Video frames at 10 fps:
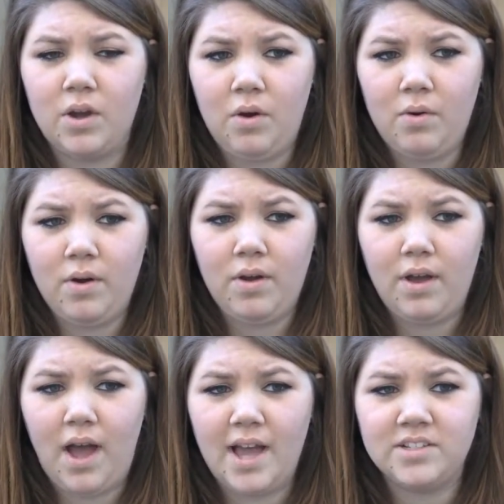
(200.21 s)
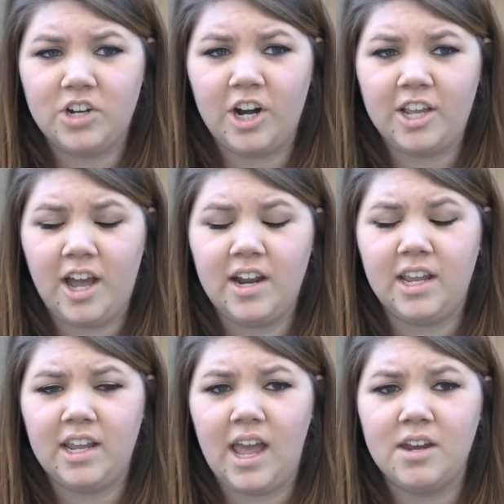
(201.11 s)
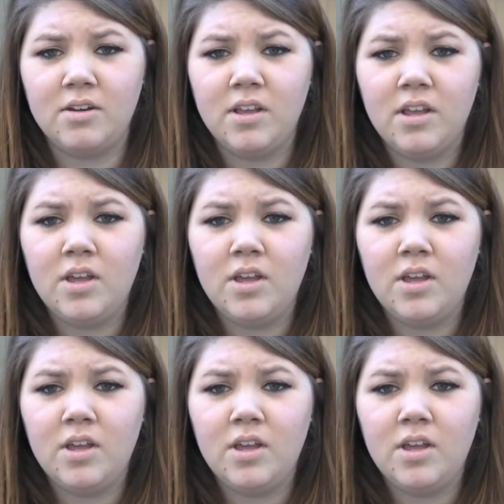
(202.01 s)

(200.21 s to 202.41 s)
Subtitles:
so I started cutting again.